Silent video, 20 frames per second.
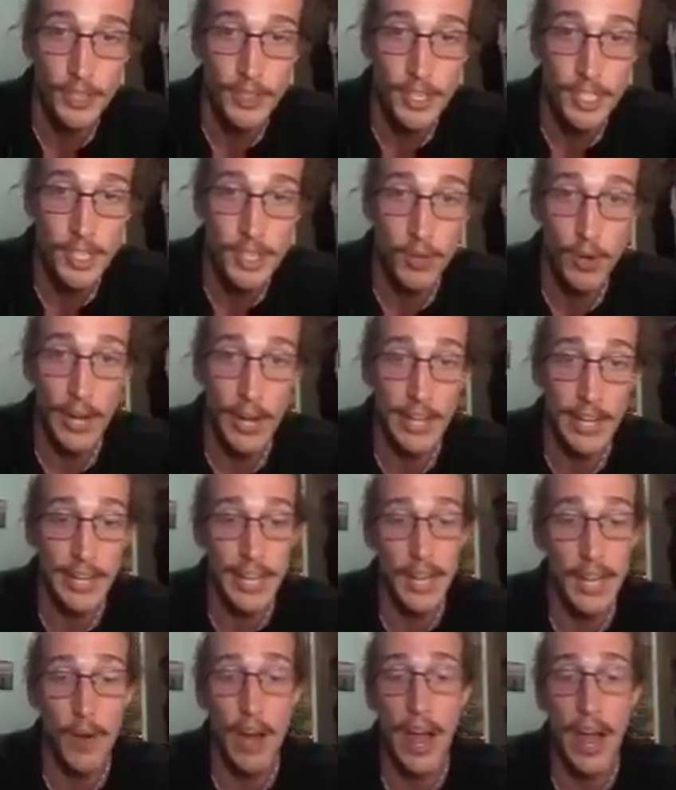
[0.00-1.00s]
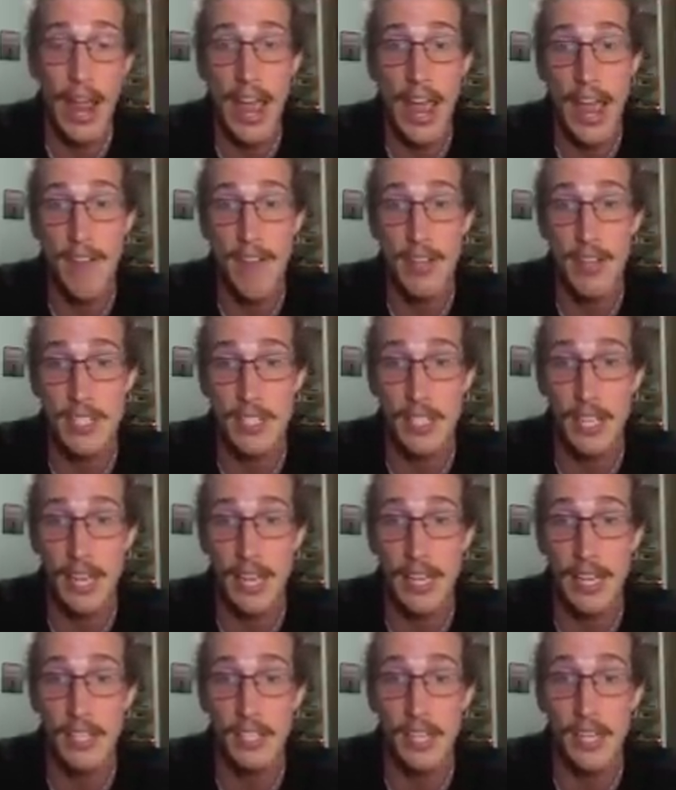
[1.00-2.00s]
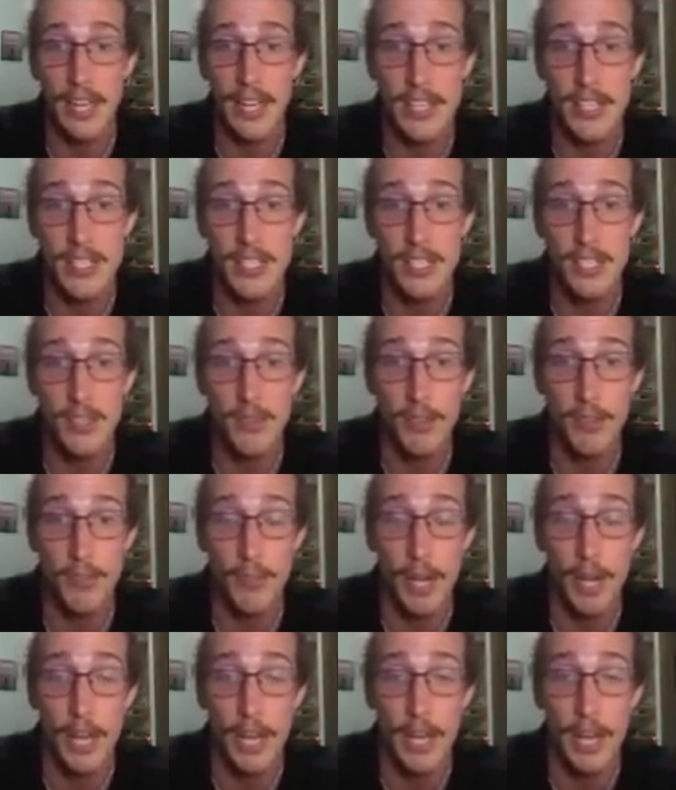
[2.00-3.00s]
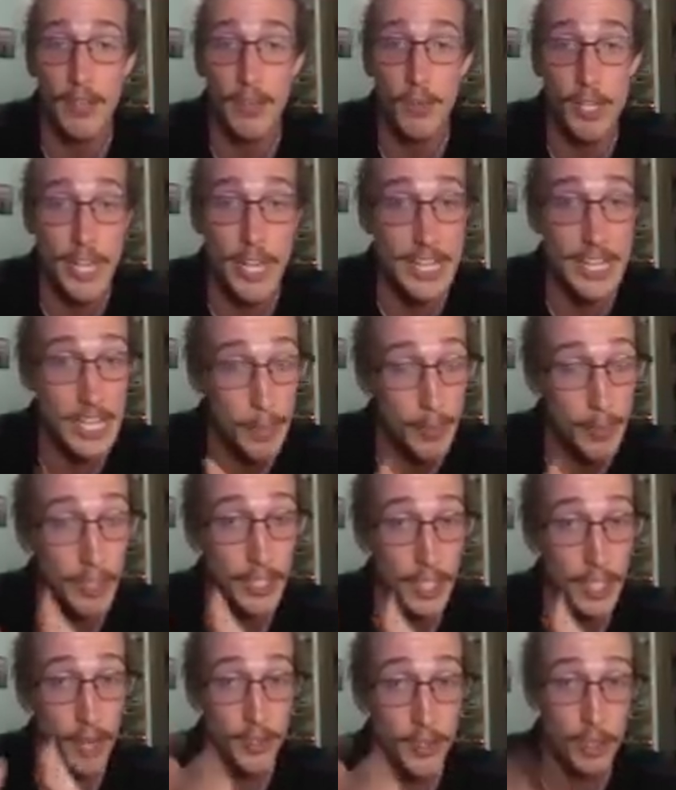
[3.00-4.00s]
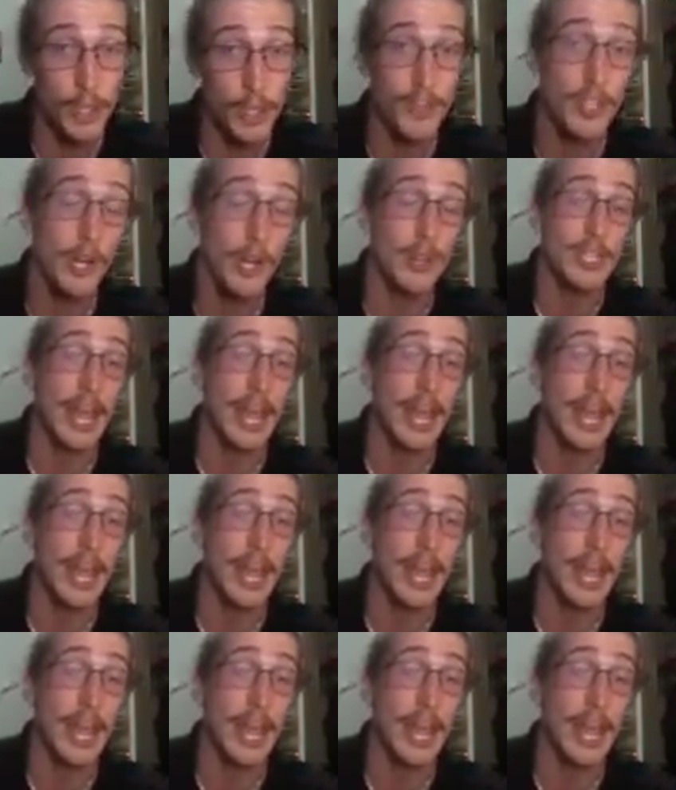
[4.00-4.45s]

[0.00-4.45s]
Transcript: So right now, I have his leg laced with mine, which I typically don't do. If you notice, I